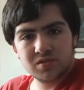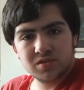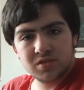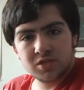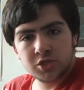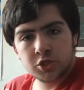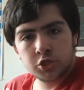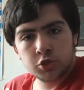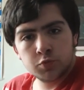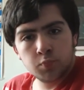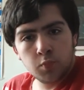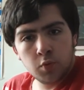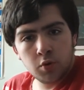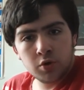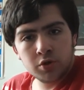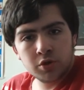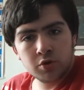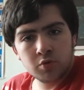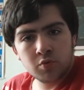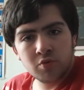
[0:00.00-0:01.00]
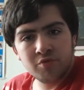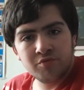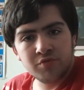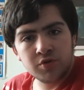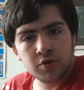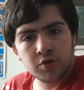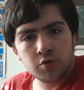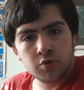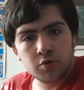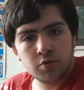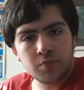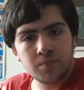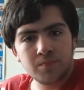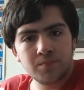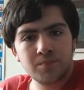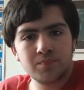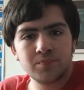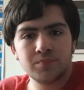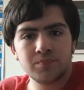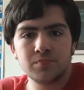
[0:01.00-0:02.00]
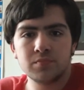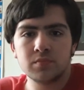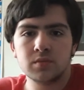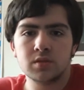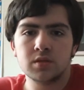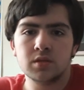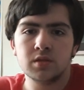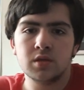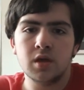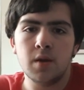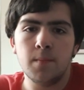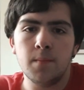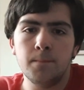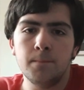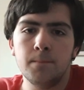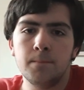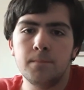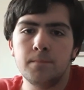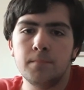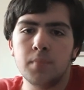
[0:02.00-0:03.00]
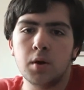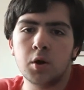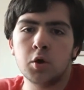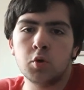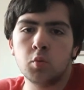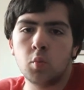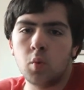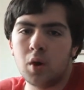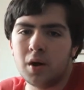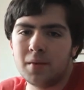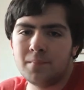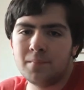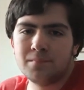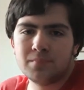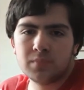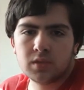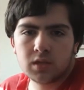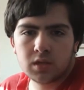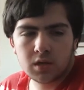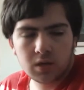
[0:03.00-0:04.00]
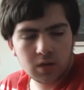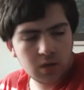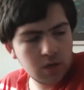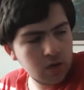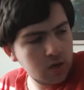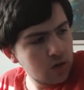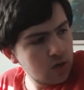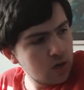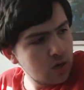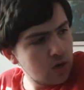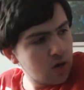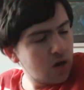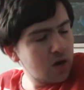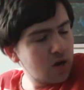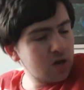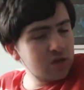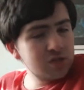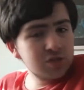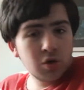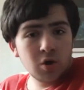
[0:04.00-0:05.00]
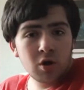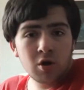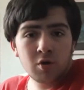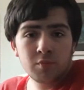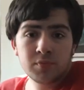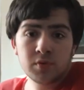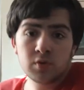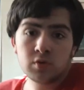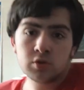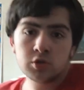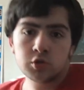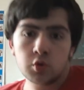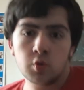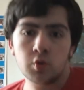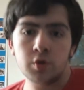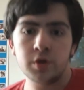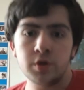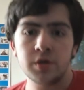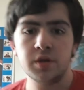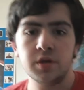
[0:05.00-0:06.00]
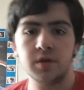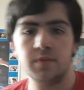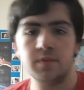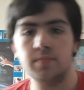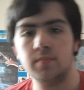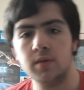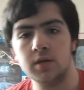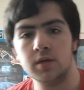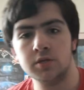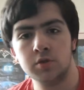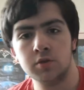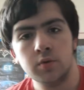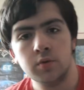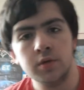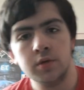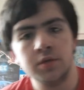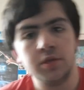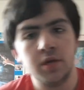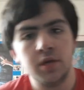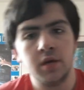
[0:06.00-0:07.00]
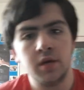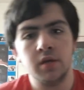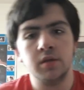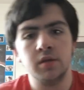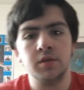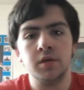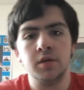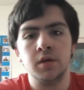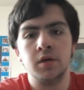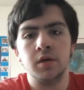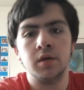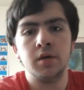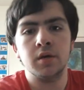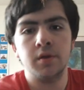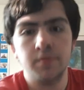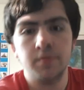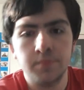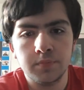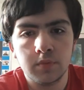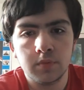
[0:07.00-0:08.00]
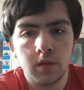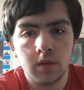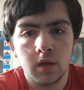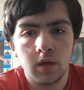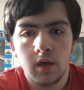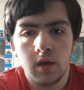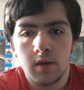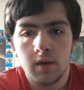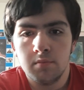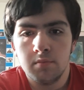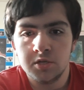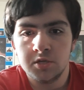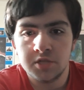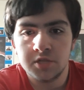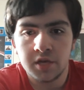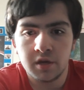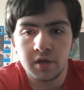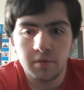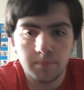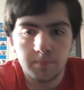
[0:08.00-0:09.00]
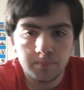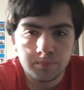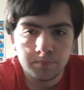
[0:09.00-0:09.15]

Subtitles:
spoiler review, Part 1. So I hope you enjoyed, as always, and peace out.